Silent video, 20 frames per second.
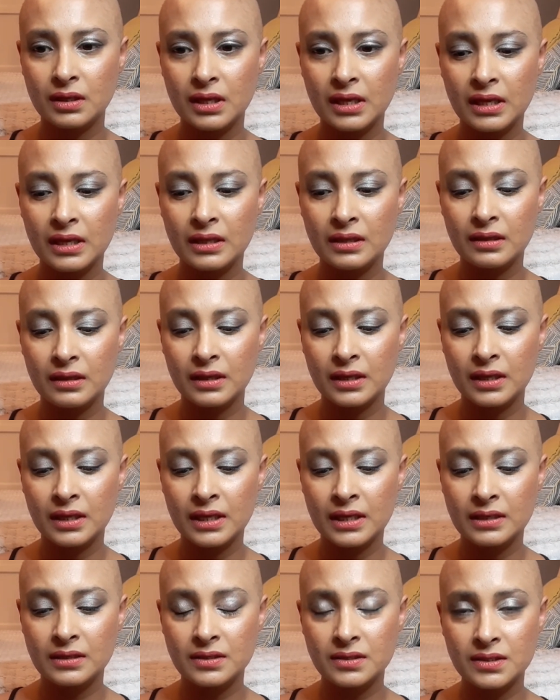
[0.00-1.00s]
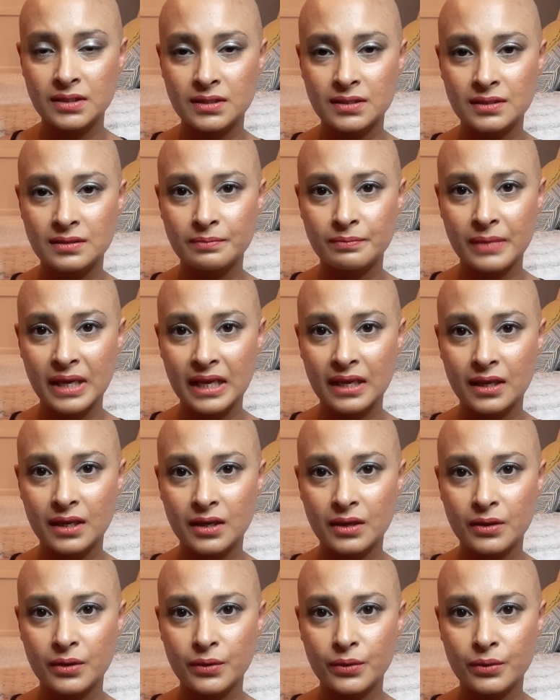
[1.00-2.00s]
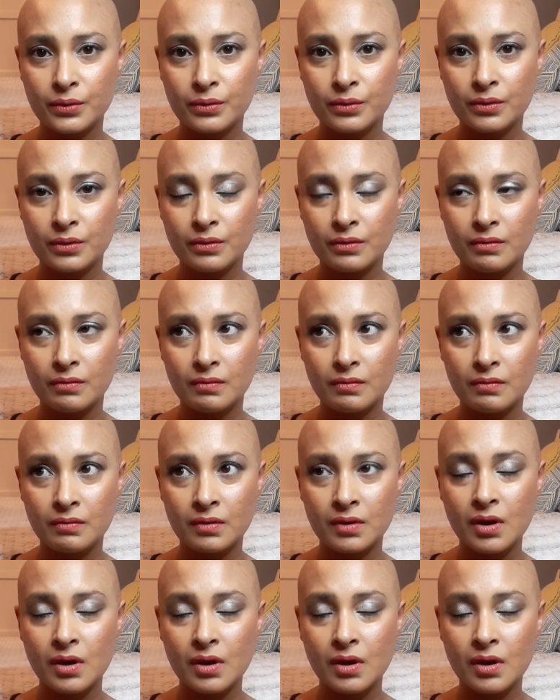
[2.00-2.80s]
it does make you